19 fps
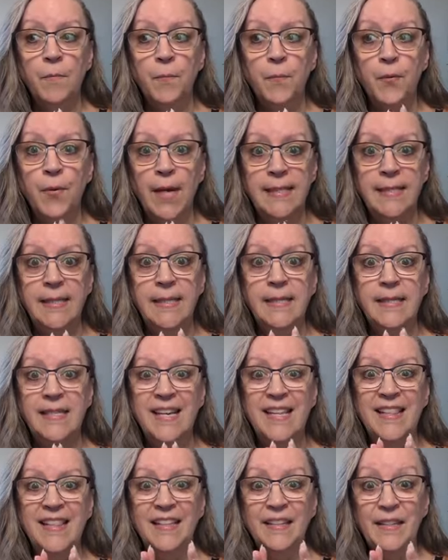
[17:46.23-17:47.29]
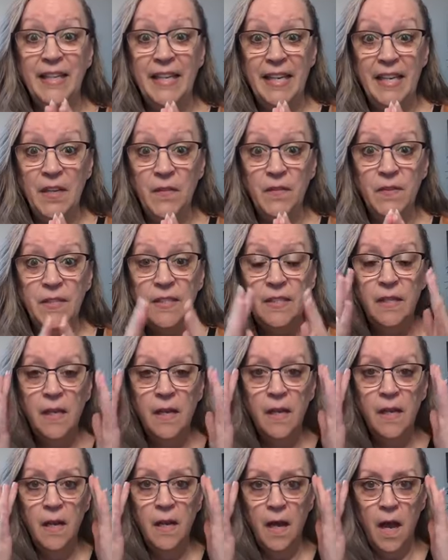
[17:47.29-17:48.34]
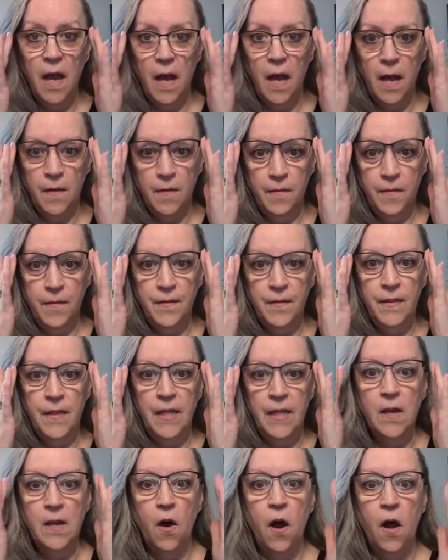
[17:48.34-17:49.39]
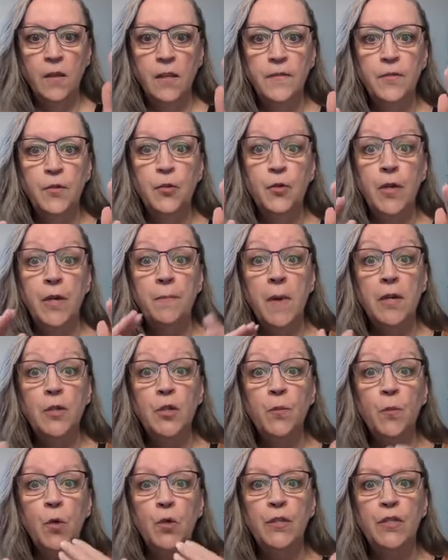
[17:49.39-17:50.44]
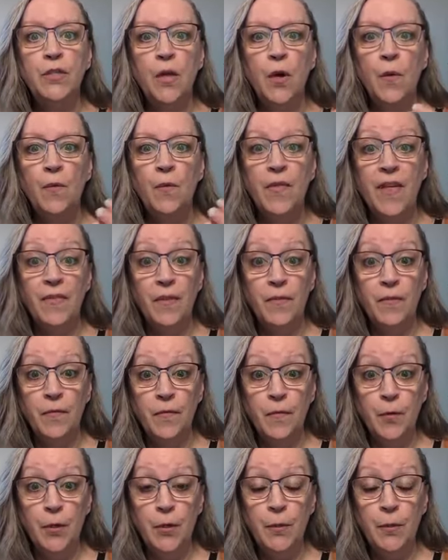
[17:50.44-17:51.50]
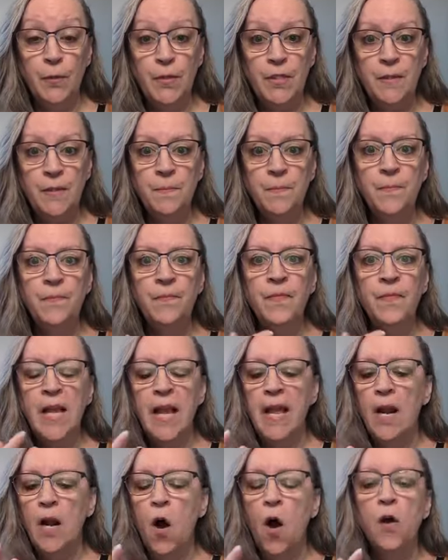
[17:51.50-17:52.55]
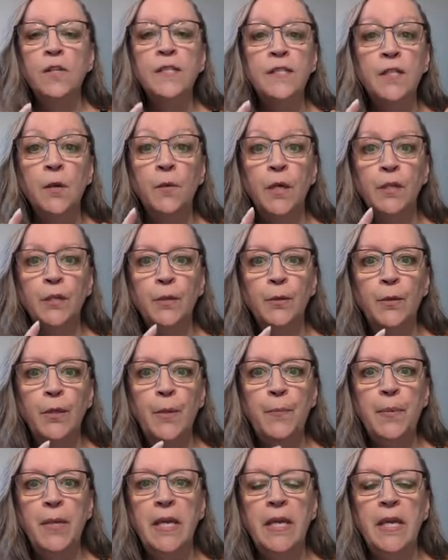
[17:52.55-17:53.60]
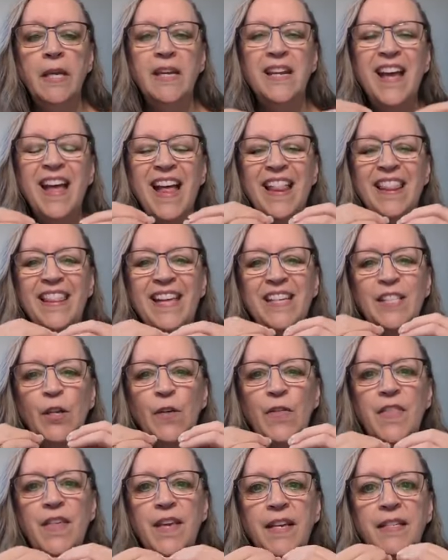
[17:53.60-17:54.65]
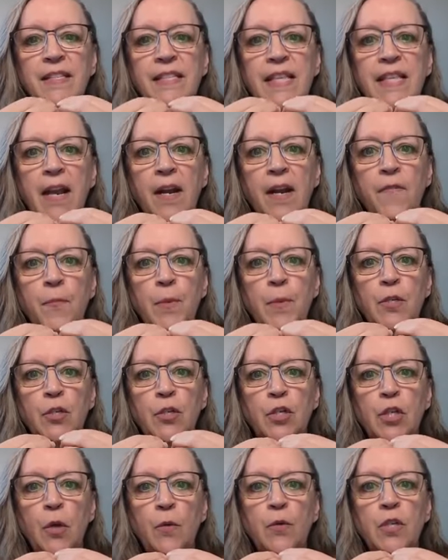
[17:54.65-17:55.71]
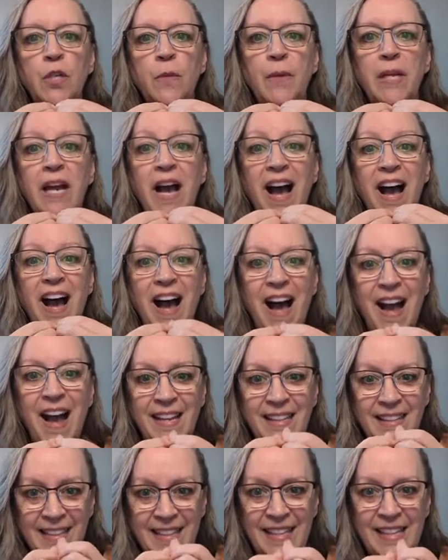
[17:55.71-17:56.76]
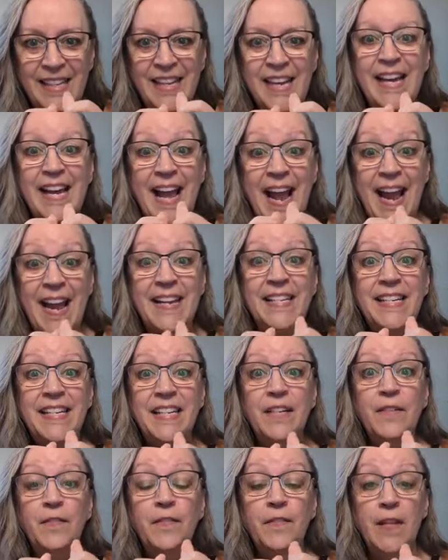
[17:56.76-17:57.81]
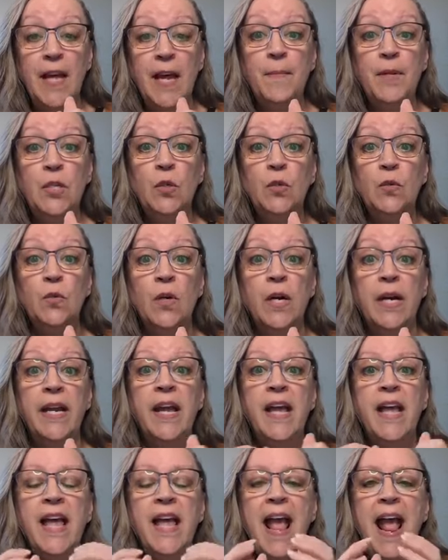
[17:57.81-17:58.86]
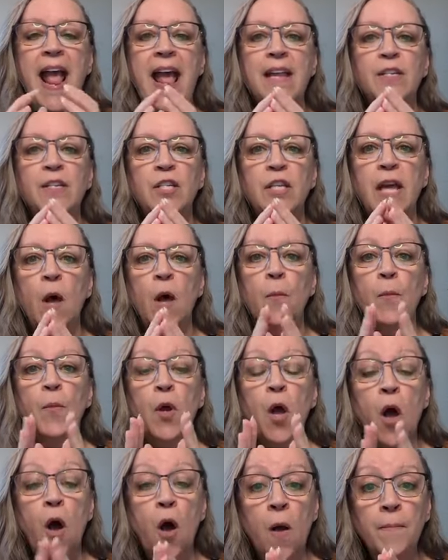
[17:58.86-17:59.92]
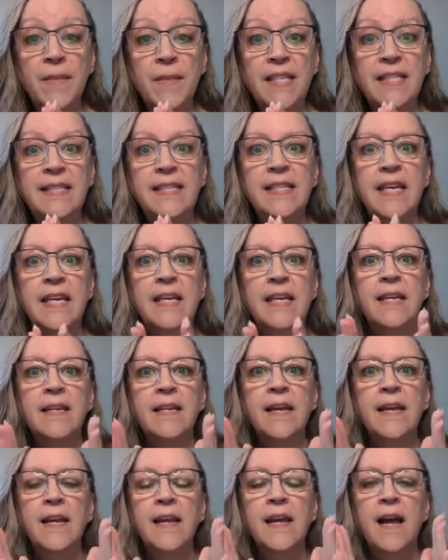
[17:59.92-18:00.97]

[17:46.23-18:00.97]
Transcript: present in the leaves of the olive tree, much more so than the fruit. Also alurapine. These are things that have been shown to be highly anti-inflammatory and to help calm the skin,